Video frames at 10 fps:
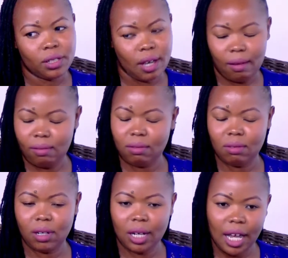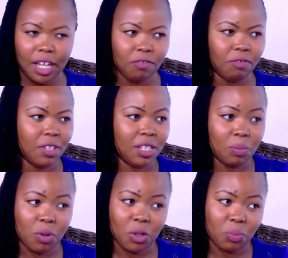Yeah, life is
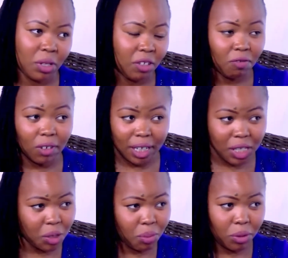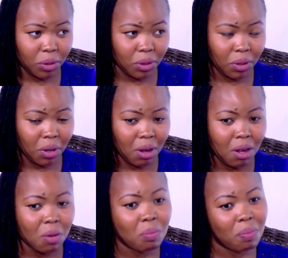about being flexible.
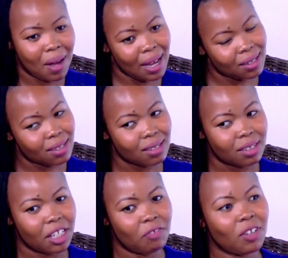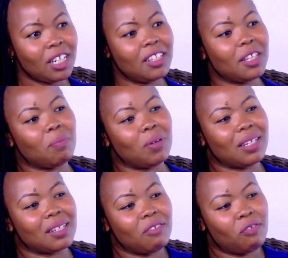But even in the
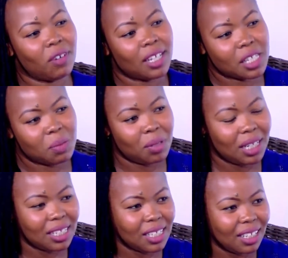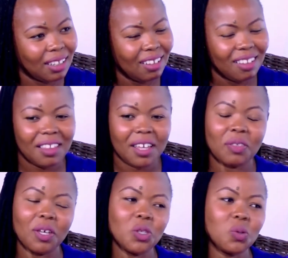flexibility, there are
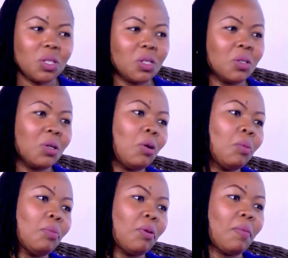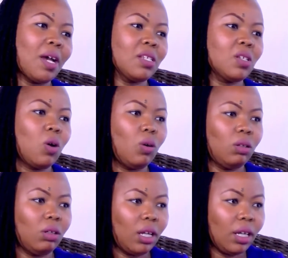things we don't compromise
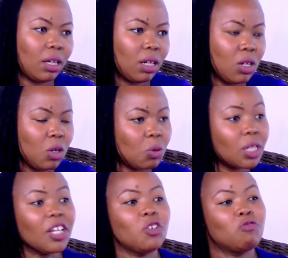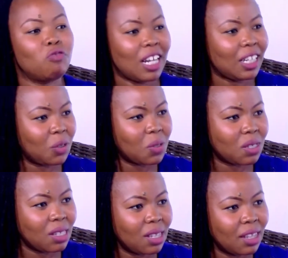on, like, what are your
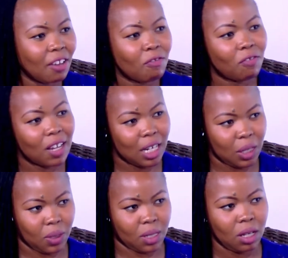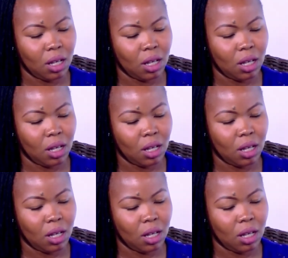values? Their values.